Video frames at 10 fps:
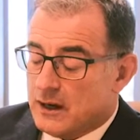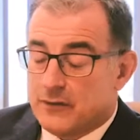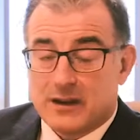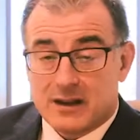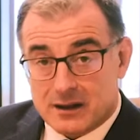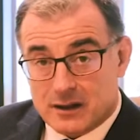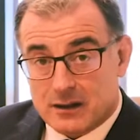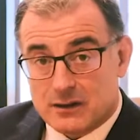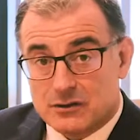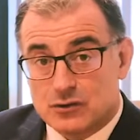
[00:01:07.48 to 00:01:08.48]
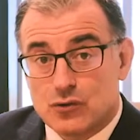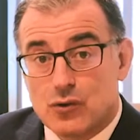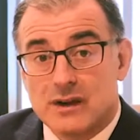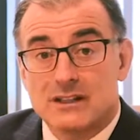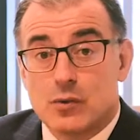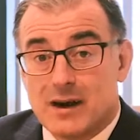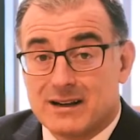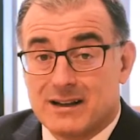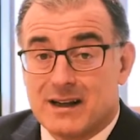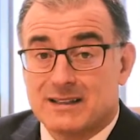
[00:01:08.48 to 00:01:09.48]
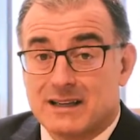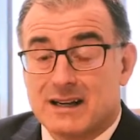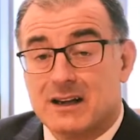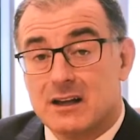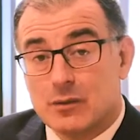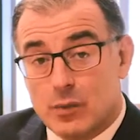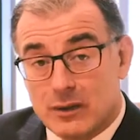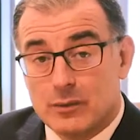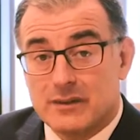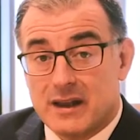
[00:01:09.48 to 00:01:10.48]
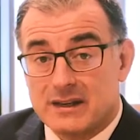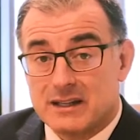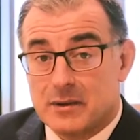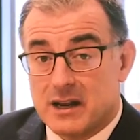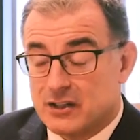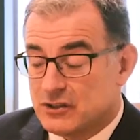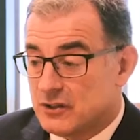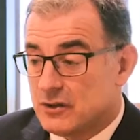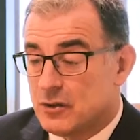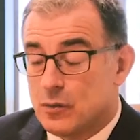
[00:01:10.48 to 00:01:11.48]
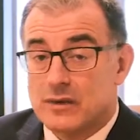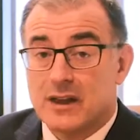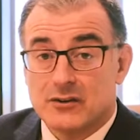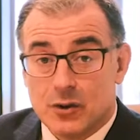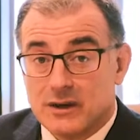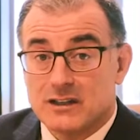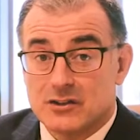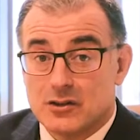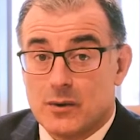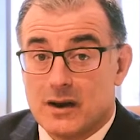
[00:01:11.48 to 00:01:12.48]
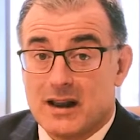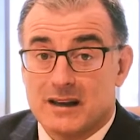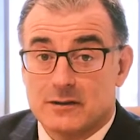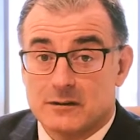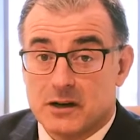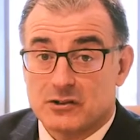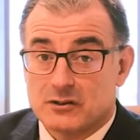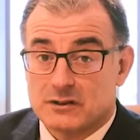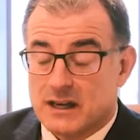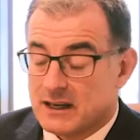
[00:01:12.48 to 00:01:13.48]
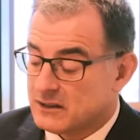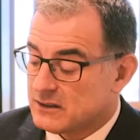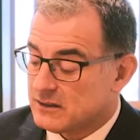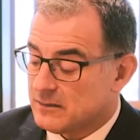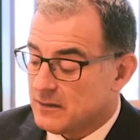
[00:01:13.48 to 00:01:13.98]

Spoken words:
If the story is quite classic, well with the examination, we then don't need to do any special tests.